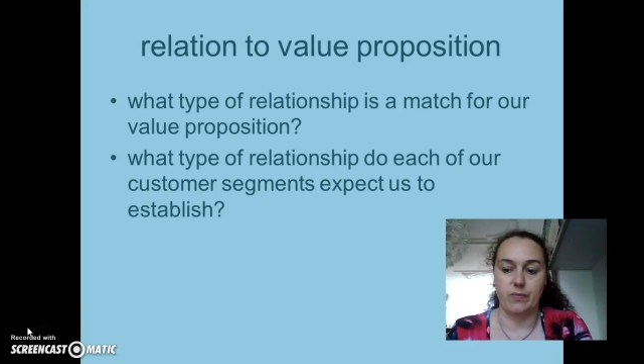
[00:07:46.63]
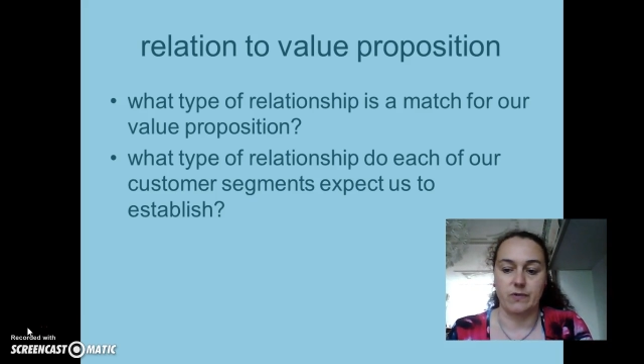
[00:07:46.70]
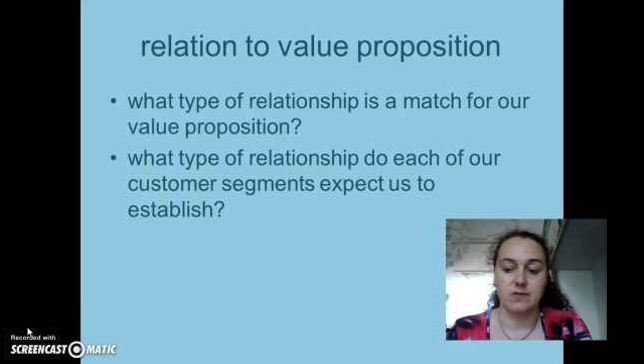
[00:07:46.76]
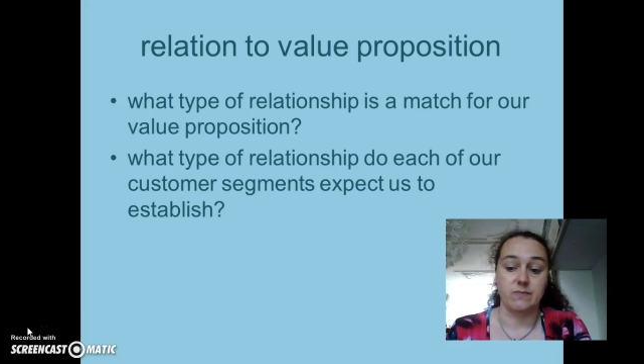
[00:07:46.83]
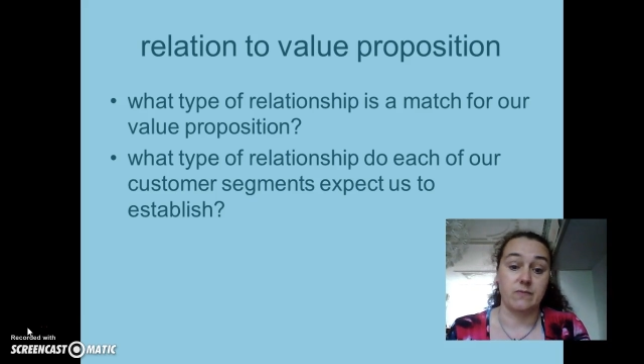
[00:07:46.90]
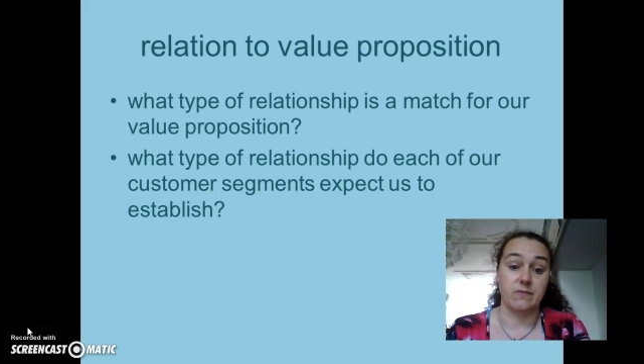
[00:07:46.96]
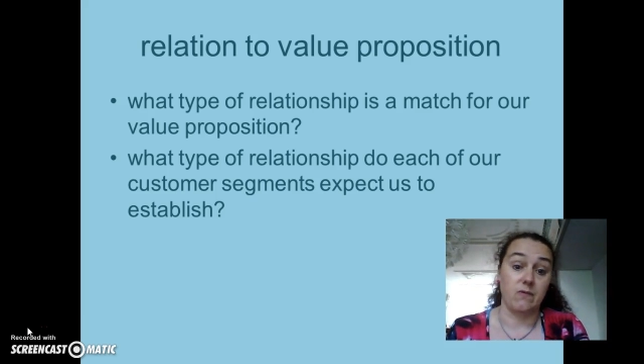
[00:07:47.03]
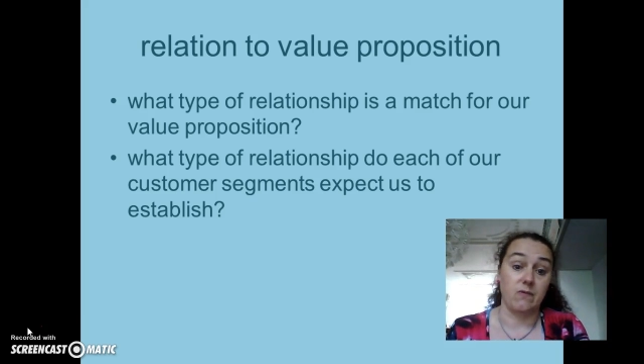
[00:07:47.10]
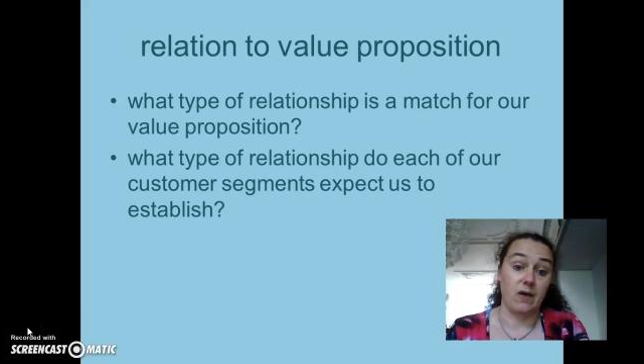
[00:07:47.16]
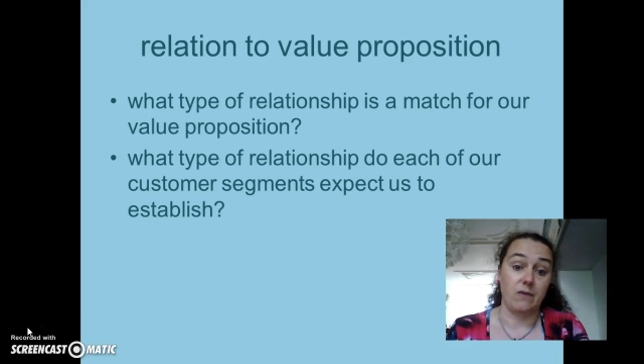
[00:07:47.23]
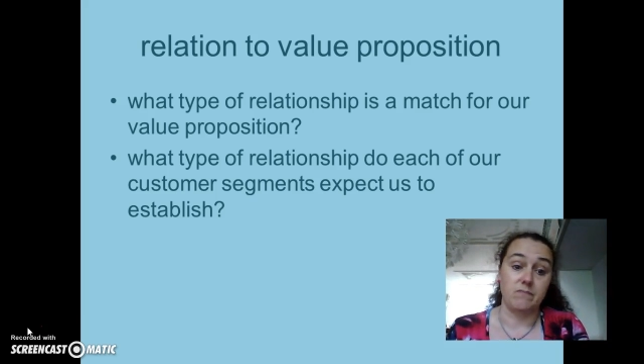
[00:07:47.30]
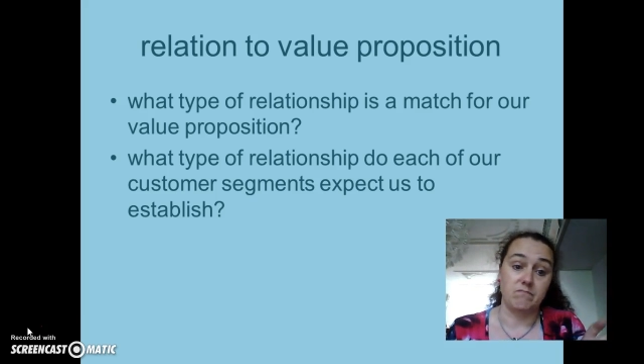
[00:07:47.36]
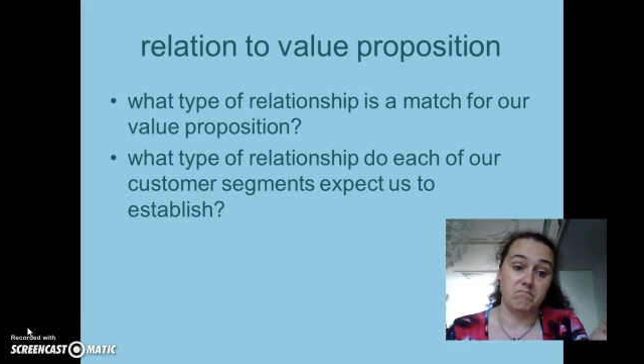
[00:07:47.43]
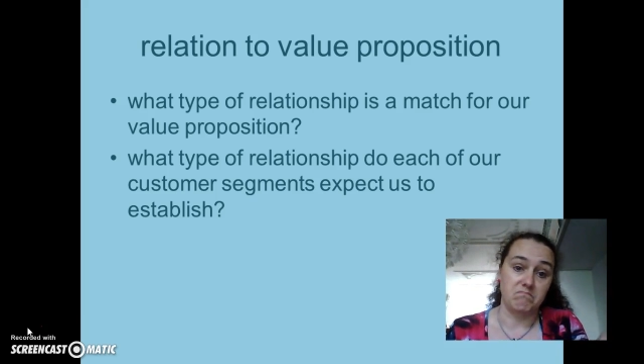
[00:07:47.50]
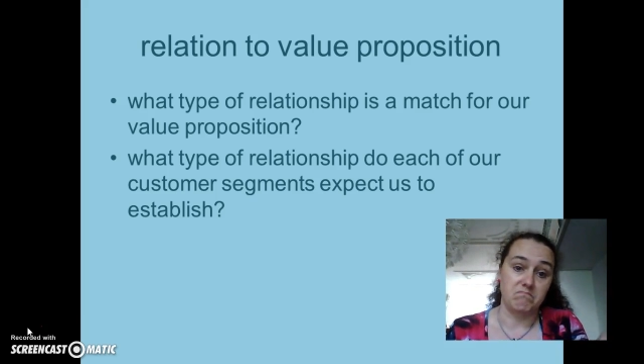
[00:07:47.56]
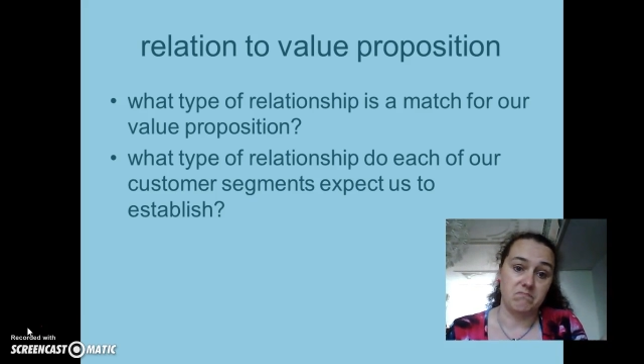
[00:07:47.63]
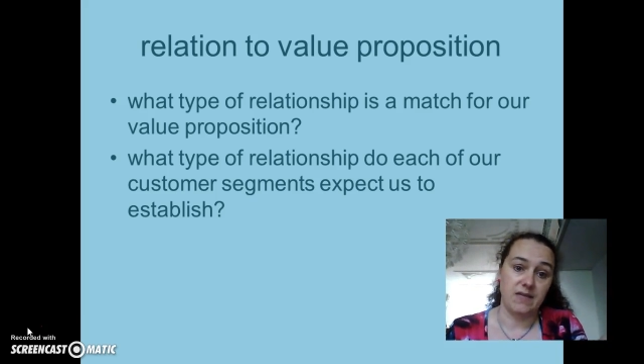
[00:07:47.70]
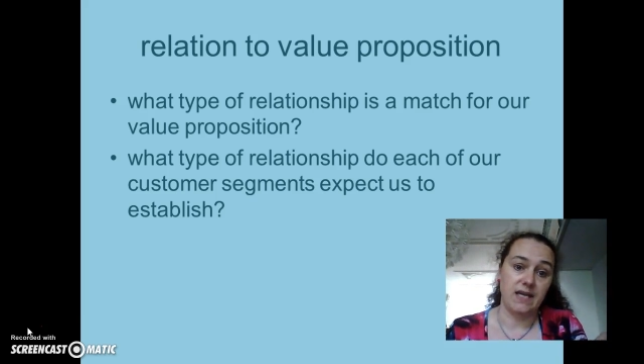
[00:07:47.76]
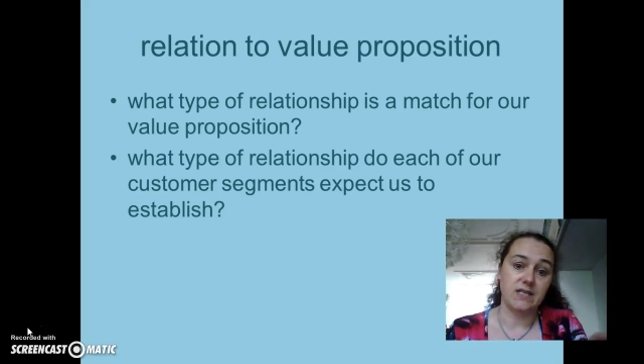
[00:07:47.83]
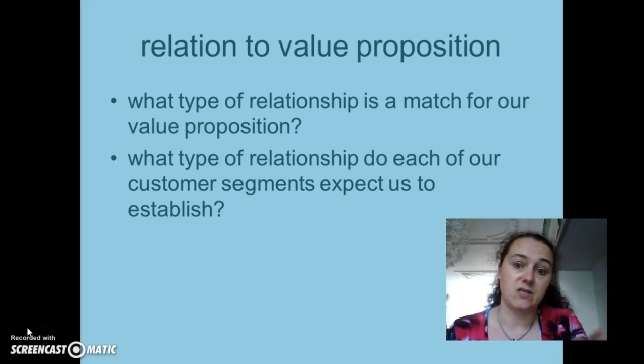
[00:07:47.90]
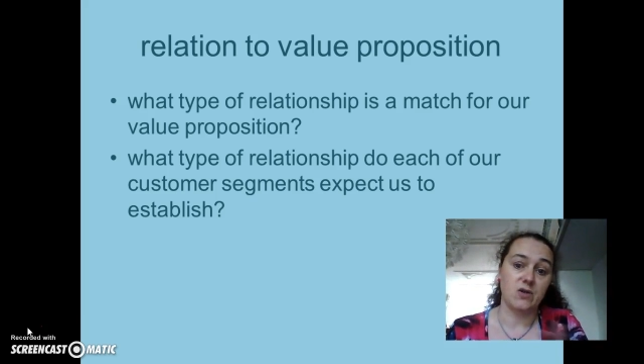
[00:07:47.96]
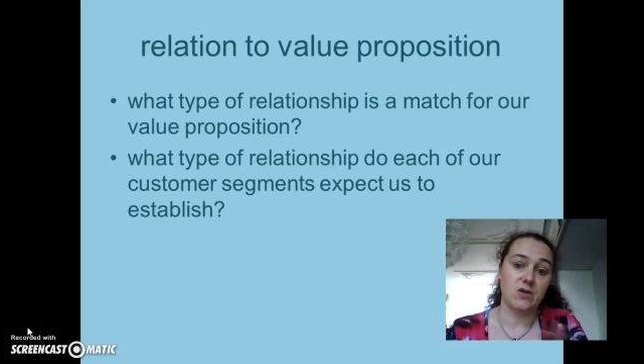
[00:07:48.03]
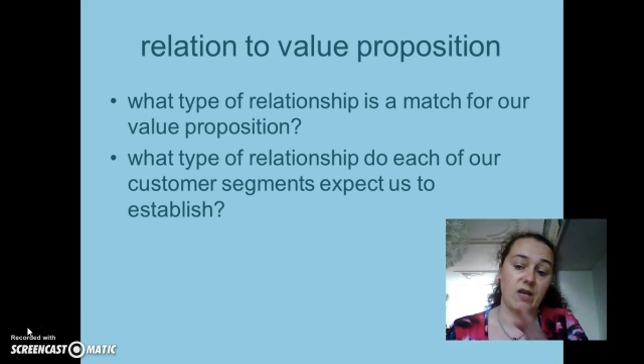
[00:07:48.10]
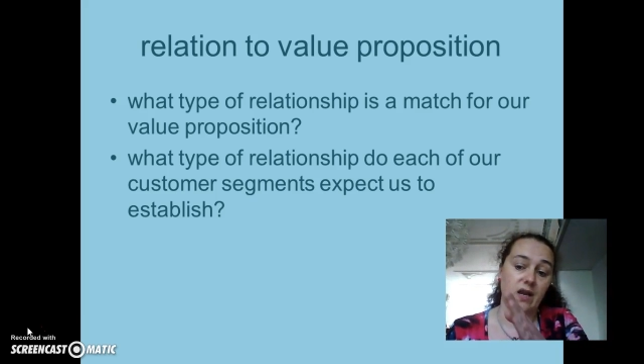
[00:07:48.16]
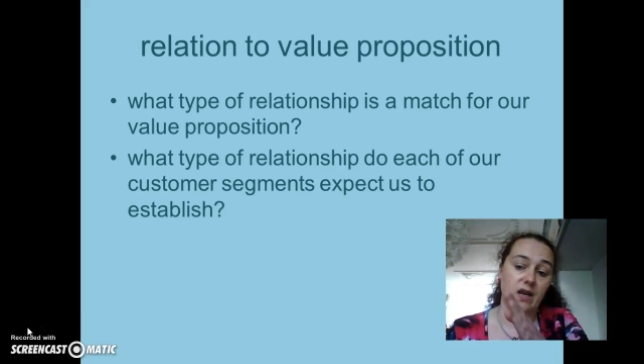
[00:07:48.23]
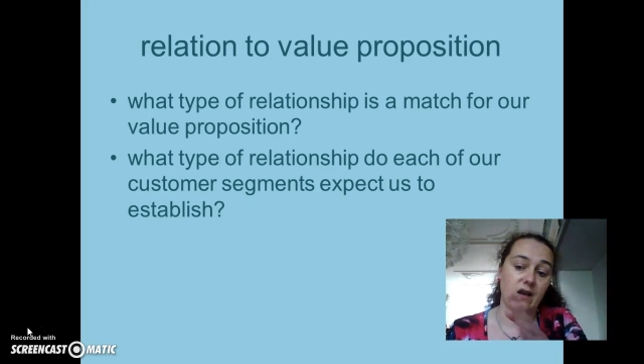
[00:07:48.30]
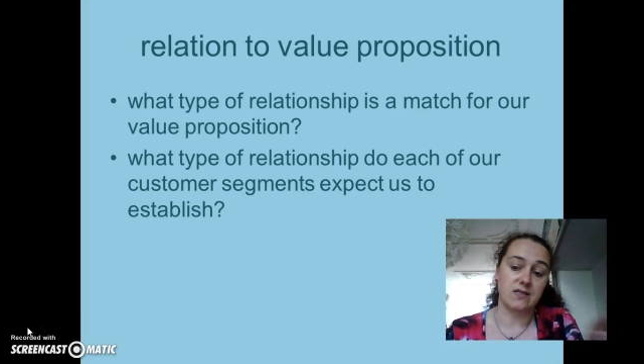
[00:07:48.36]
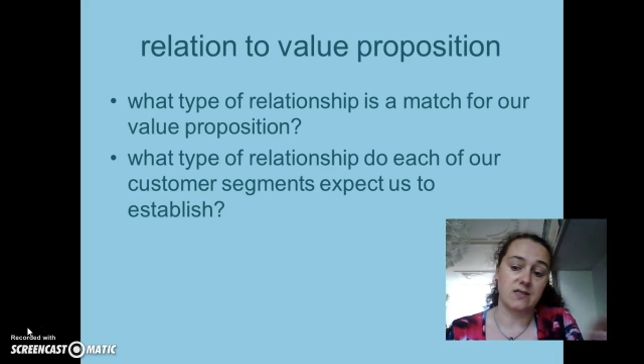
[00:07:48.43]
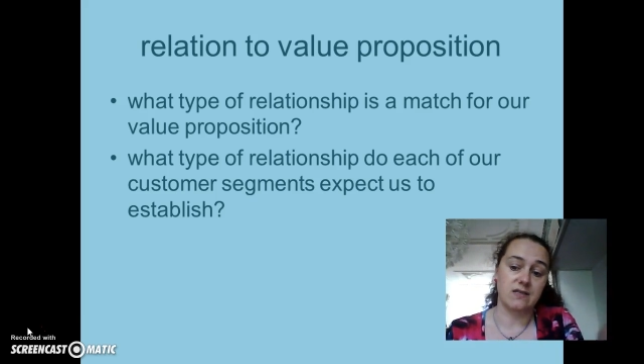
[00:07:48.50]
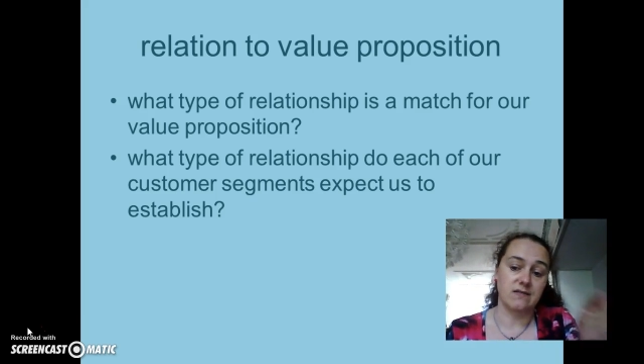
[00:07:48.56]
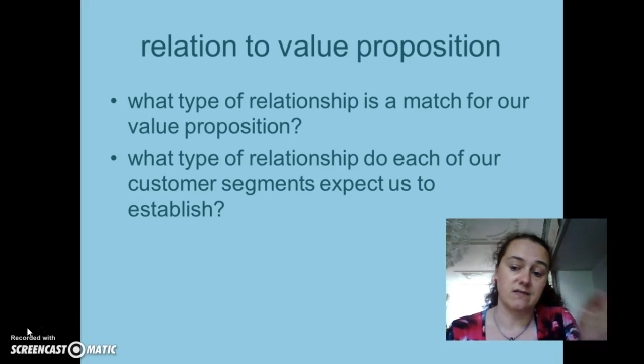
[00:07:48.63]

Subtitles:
possible. So they are